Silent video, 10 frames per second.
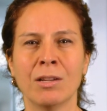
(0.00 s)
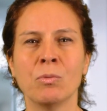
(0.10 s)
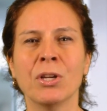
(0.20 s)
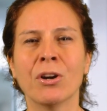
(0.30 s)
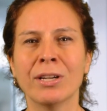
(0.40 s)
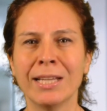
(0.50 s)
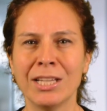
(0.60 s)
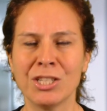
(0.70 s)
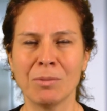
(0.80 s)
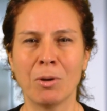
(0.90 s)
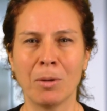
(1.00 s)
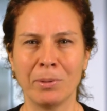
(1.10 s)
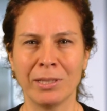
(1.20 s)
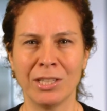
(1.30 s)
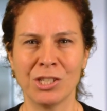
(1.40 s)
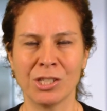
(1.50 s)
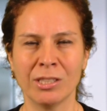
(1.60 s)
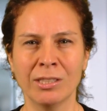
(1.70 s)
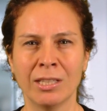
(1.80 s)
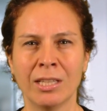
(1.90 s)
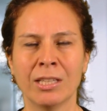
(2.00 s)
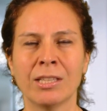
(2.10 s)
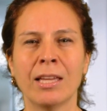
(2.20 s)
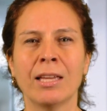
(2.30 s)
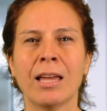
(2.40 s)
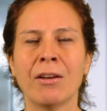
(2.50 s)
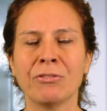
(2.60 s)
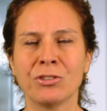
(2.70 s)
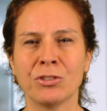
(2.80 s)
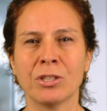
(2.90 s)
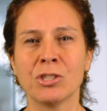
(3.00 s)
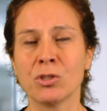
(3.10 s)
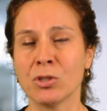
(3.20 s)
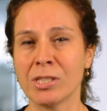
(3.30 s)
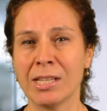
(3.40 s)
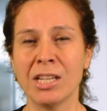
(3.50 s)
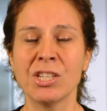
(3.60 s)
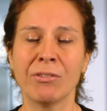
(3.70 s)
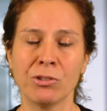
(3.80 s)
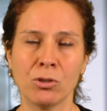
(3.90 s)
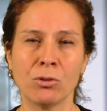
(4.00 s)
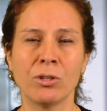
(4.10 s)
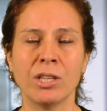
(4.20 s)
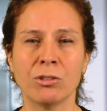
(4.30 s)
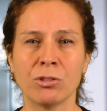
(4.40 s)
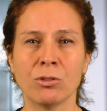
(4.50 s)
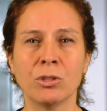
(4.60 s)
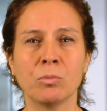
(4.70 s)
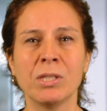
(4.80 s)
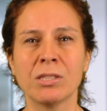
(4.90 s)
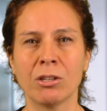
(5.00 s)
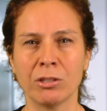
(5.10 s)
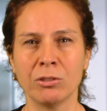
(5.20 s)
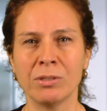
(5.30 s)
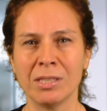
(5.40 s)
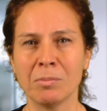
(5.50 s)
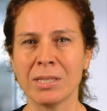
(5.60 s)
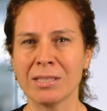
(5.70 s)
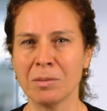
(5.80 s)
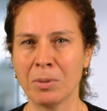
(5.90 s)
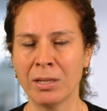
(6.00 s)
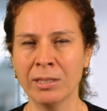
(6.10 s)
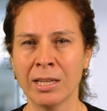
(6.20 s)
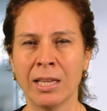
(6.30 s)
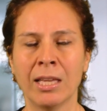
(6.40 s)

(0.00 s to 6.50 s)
We are an aging population after a certain age, after 30 years old, we start losing muscle bulk,